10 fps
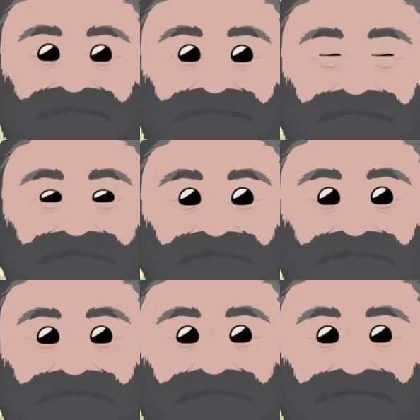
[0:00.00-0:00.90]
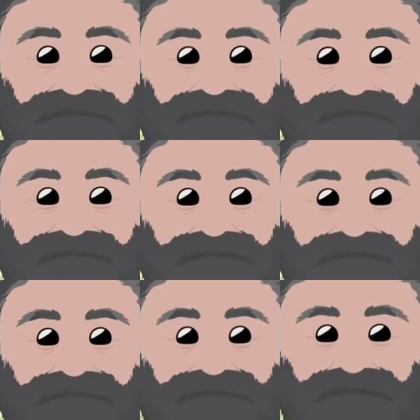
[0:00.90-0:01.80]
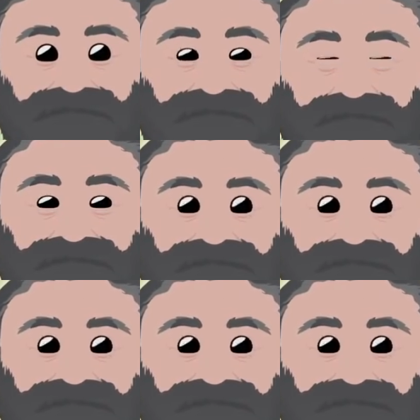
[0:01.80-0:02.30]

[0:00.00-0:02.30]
Alfred Nobel invented the explosive